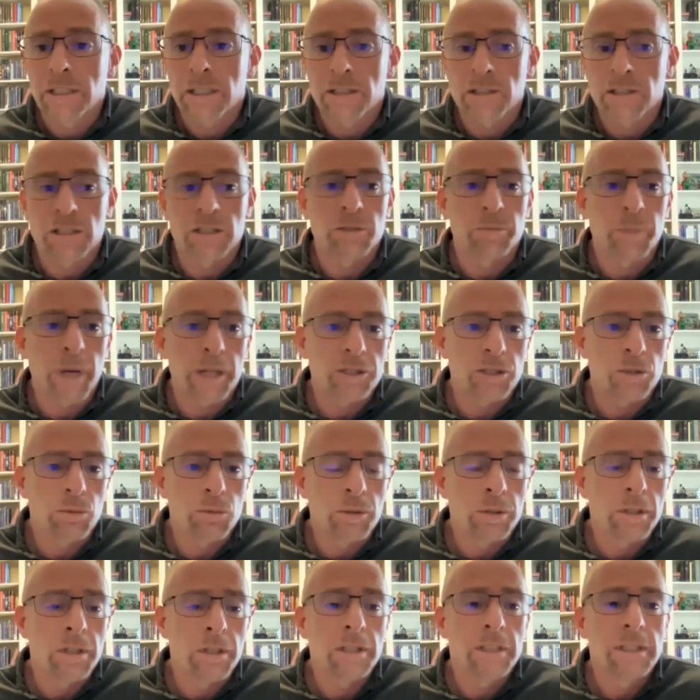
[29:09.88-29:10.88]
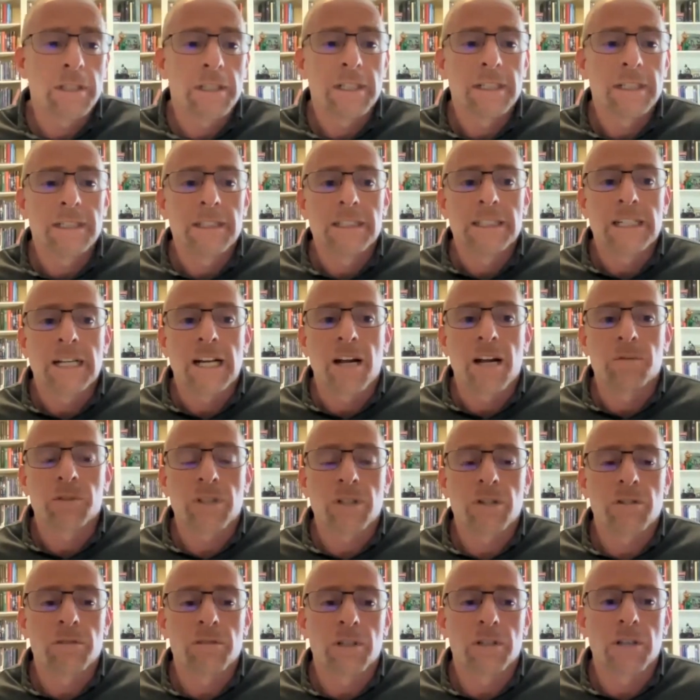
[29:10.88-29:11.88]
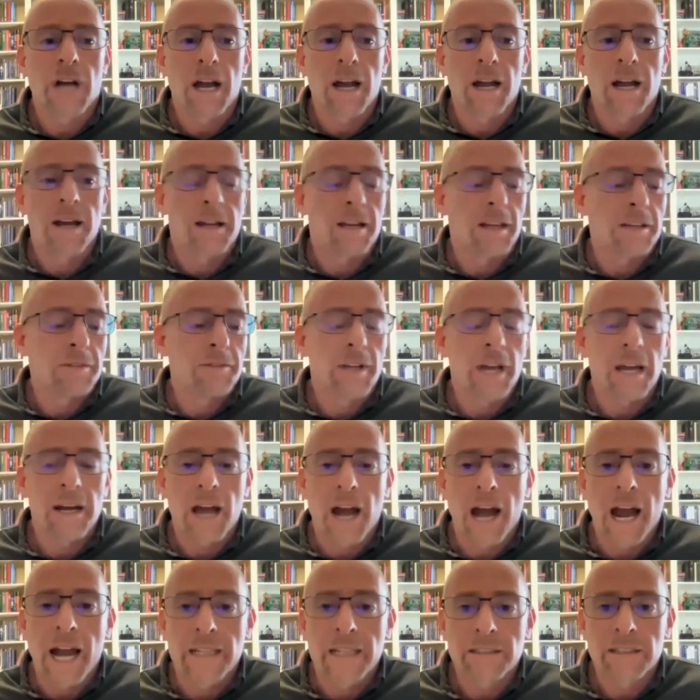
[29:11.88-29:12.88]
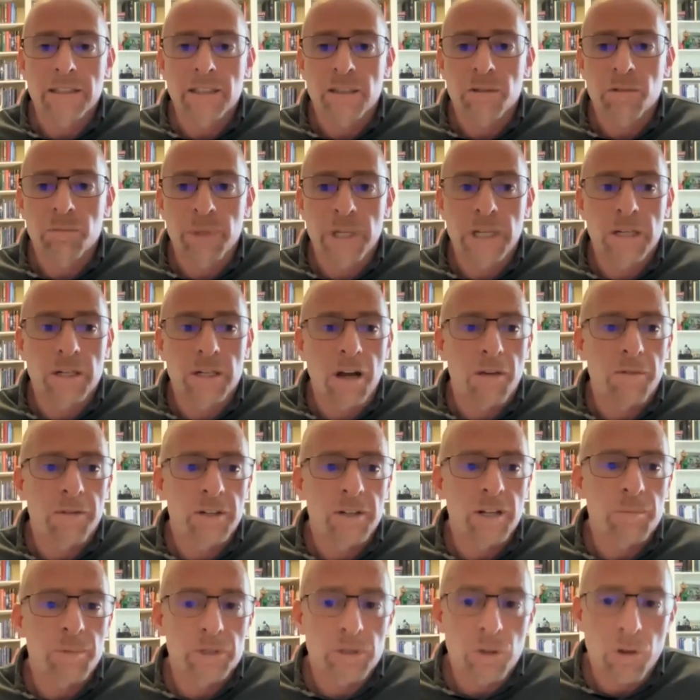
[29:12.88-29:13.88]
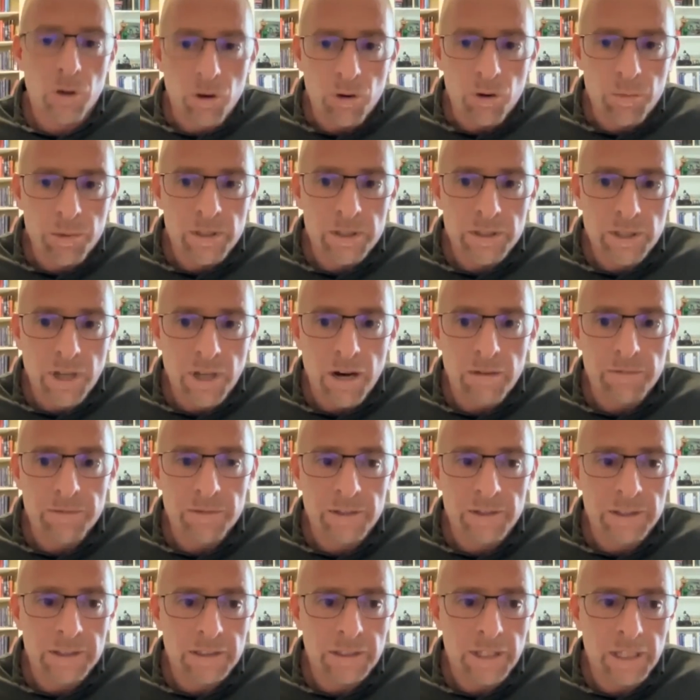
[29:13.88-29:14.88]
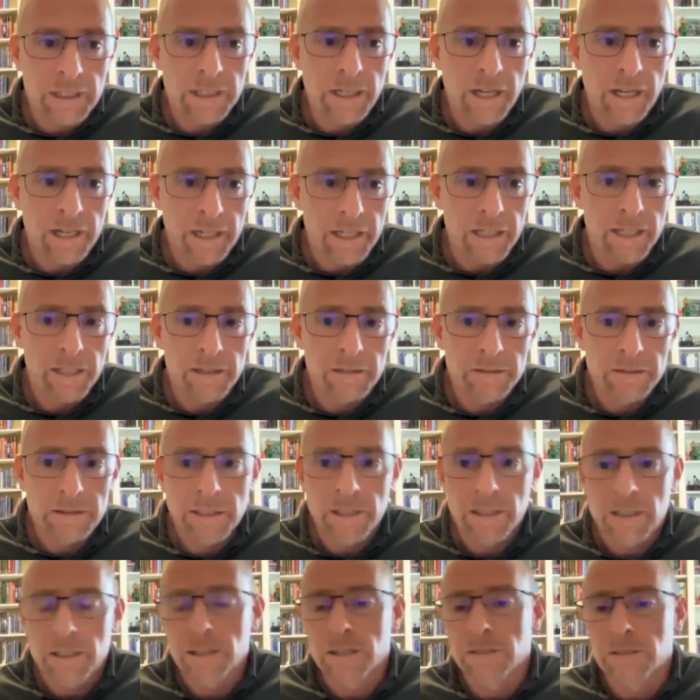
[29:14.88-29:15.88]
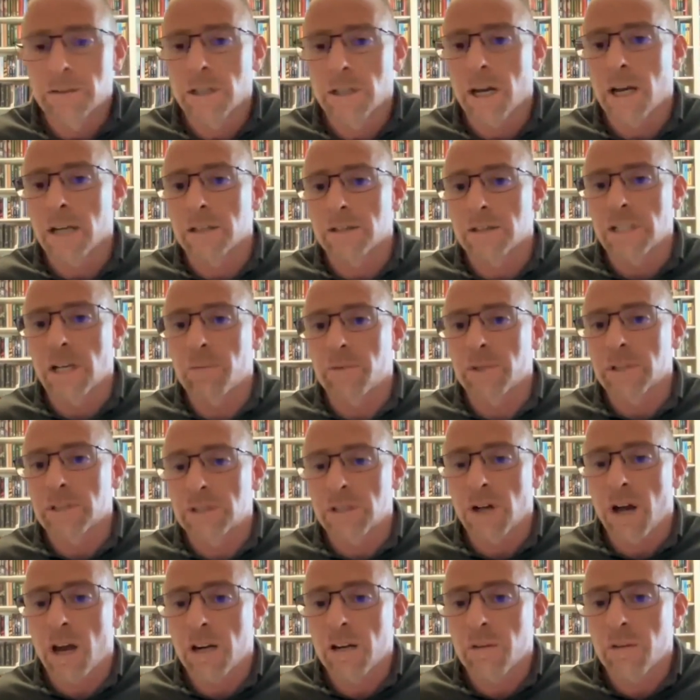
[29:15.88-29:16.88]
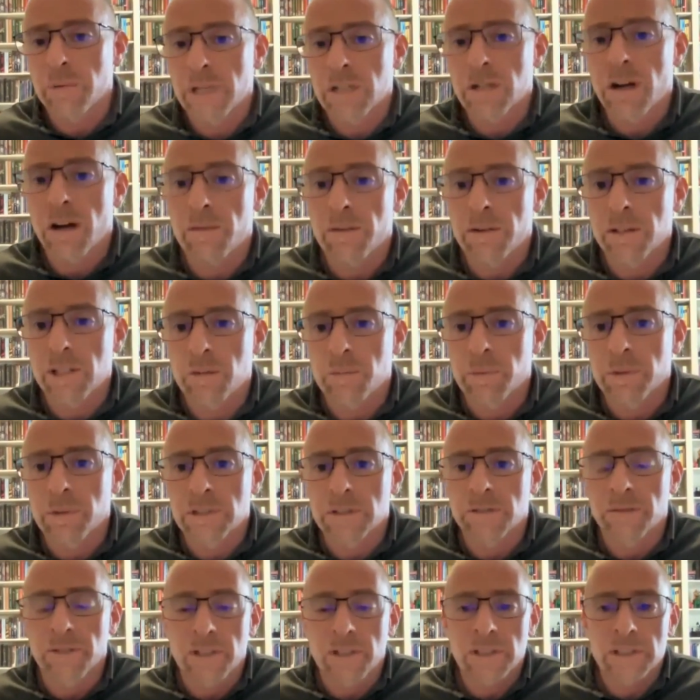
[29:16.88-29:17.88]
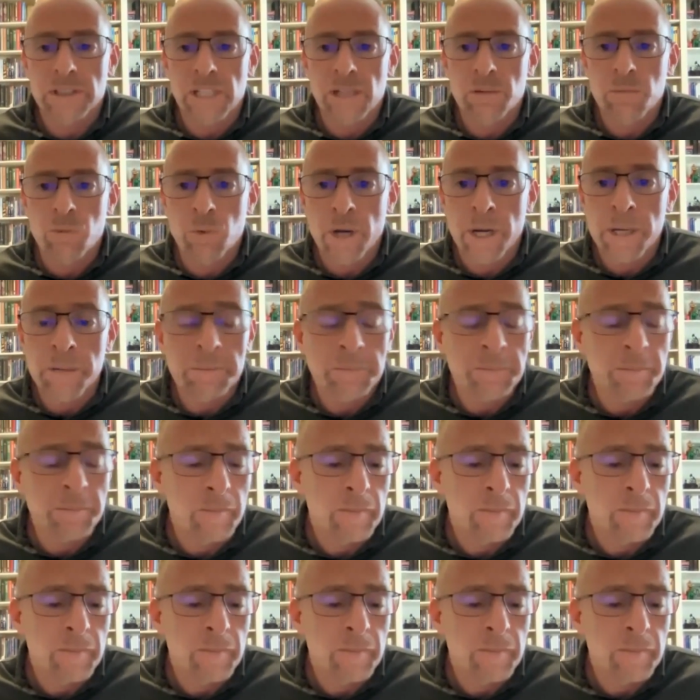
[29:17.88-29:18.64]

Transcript: This special word. Um, so uh, you've got Isaac being offered up as a whole burnt offering, a yahid. You've got Jephthah's daughter being offered up in this very same way.